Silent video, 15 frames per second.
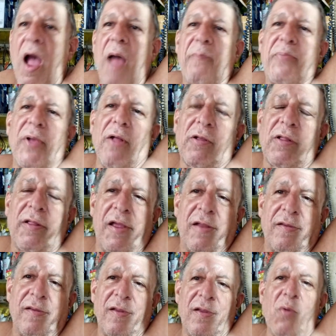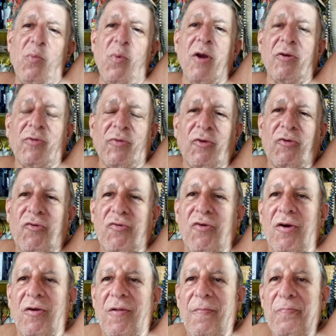Bill Clinton. A worthless
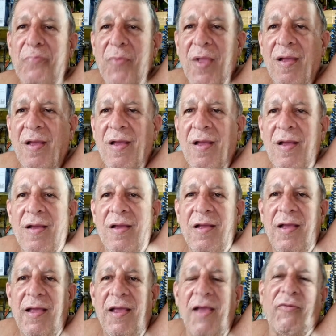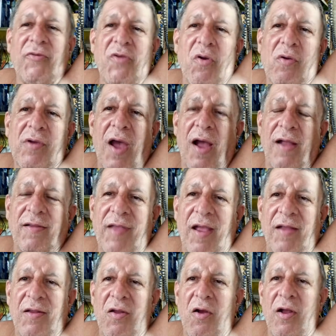troll. He has no
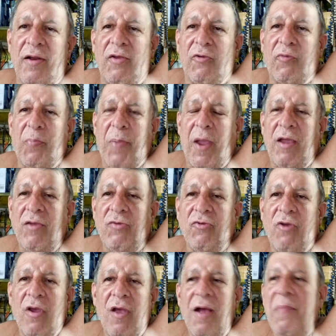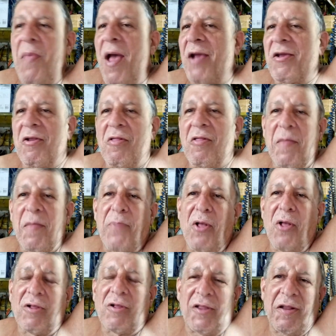content on his page. I'm not going to let Bill
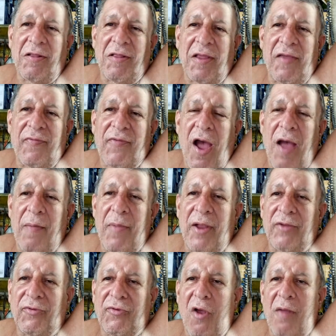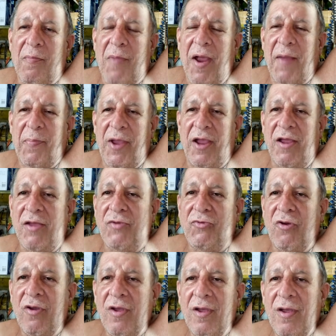Clinton leave comments on my
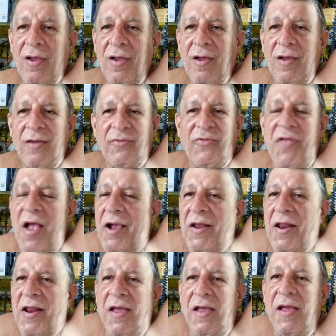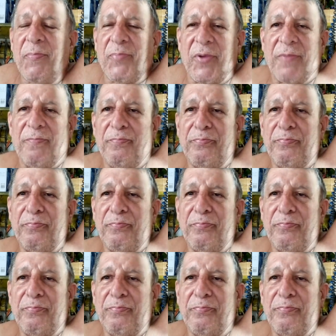page. It's not going to happen.